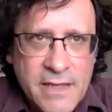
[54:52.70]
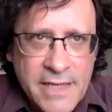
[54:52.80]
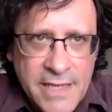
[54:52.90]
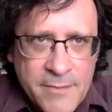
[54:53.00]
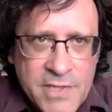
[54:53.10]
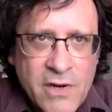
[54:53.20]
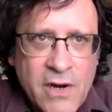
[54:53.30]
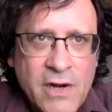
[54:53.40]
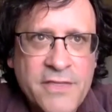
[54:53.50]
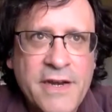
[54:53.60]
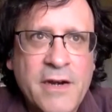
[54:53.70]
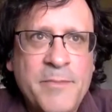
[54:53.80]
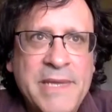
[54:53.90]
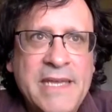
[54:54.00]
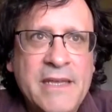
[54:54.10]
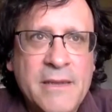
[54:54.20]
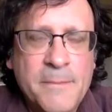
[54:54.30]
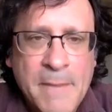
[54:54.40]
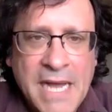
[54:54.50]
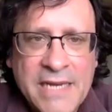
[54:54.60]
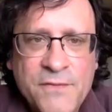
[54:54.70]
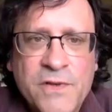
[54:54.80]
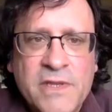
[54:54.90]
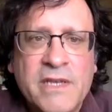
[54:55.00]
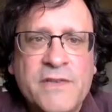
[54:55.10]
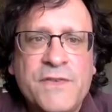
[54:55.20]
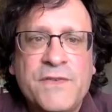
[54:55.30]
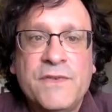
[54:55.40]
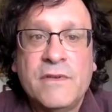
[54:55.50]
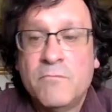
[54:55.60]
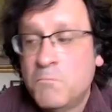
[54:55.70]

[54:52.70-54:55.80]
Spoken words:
EMDR therapy, mindfulness,